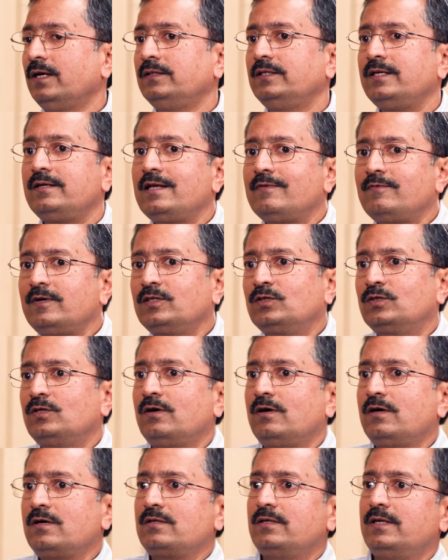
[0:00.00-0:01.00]
They never
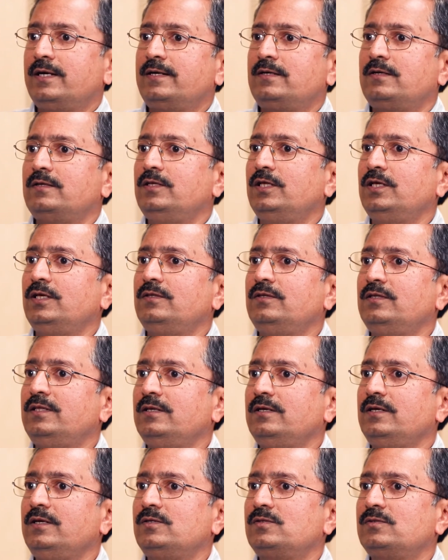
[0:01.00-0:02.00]
thought that
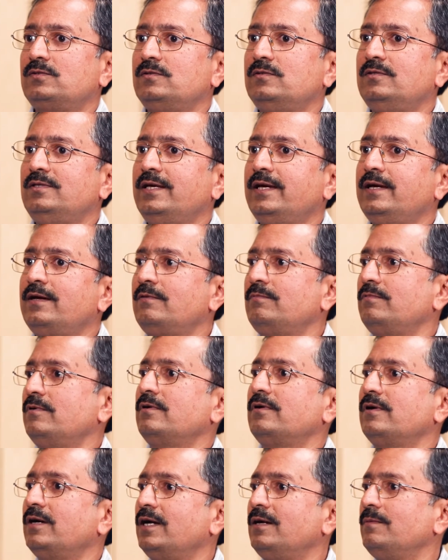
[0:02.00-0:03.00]
it's their
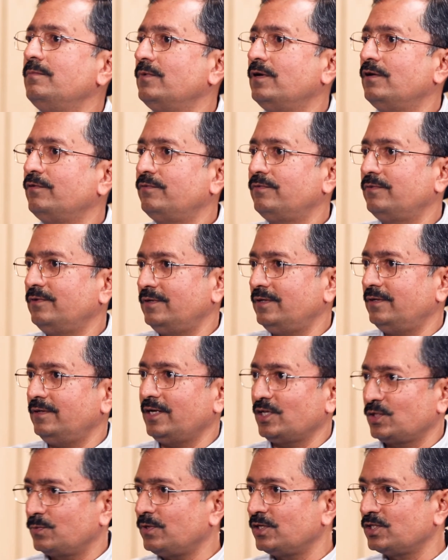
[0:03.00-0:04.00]
realm of
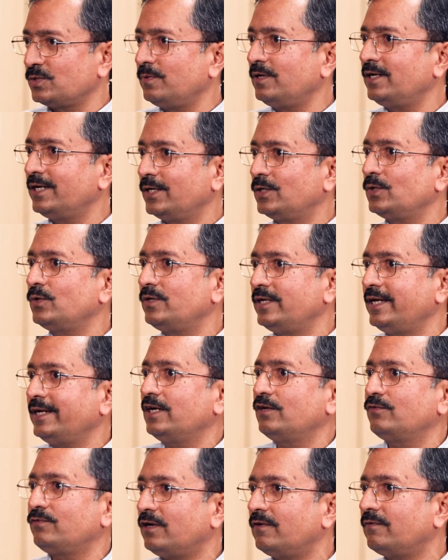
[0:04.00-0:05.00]
responsibility to take
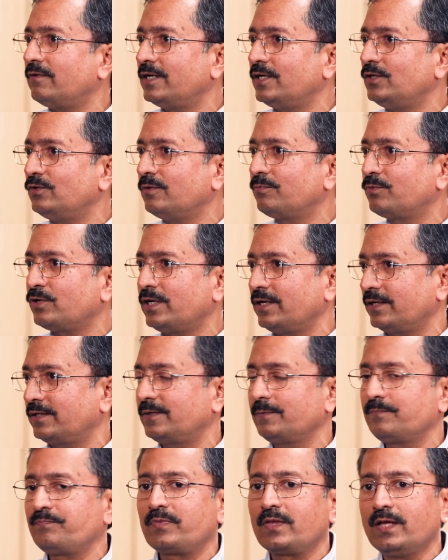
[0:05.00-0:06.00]
it forward into a product.